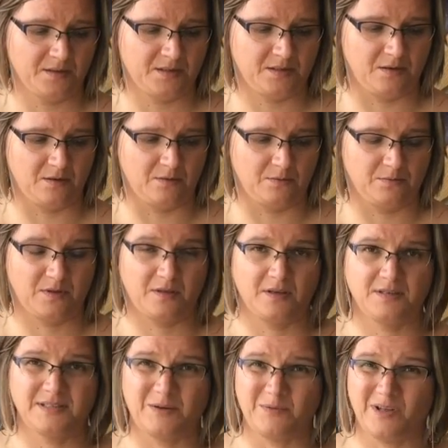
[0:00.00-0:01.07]
So the
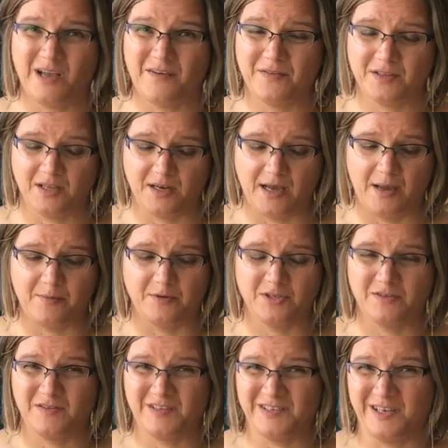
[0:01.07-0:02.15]
things that we'll have at the library,
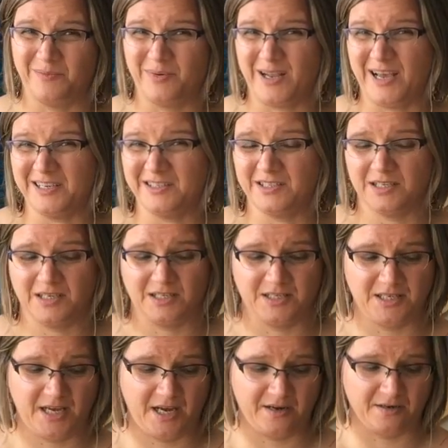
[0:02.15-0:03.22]
just these little plastic
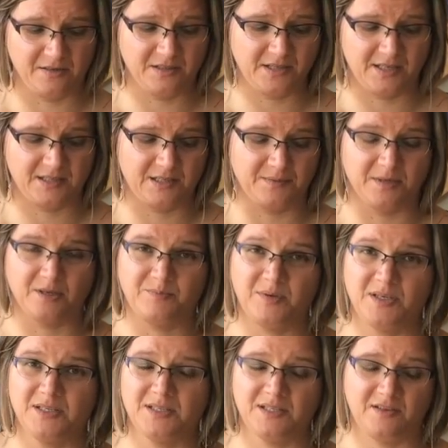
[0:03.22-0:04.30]
containers and some little
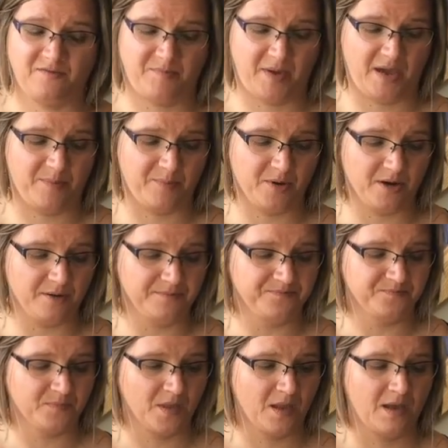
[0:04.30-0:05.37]
pieces of paper,
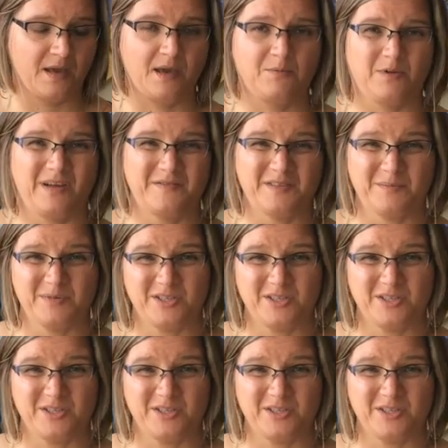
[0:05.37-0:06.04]
and we'll have some